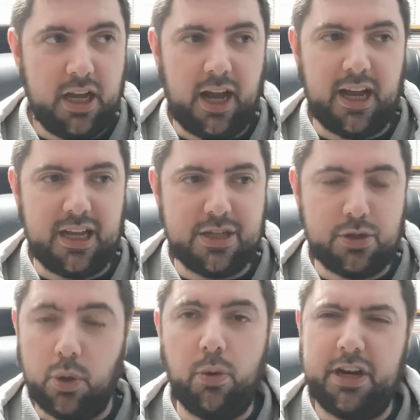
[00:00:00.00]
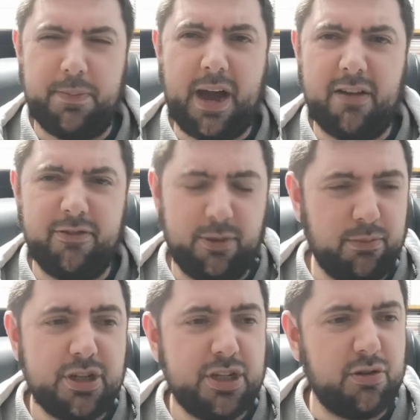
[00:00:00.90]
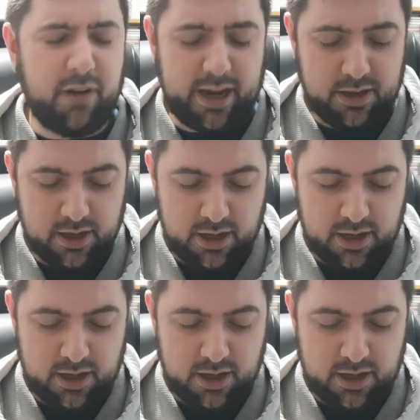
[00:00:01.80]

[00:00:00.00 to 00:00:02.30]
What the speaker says: and all wanted £1 for them, which is great.